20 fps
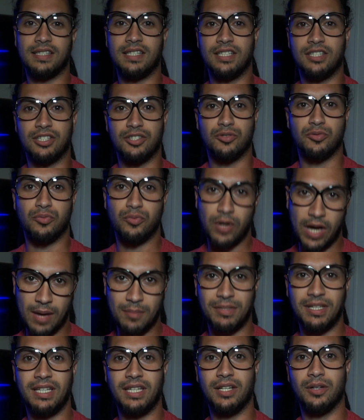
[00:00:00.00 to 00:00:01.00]
It's
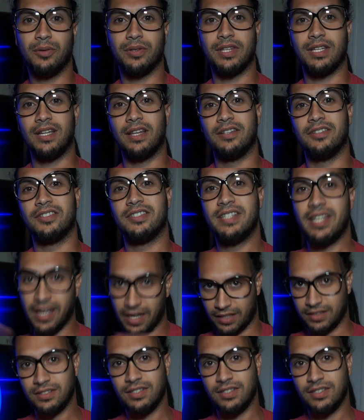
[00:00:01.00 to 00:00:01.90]
Rammy here with another Tech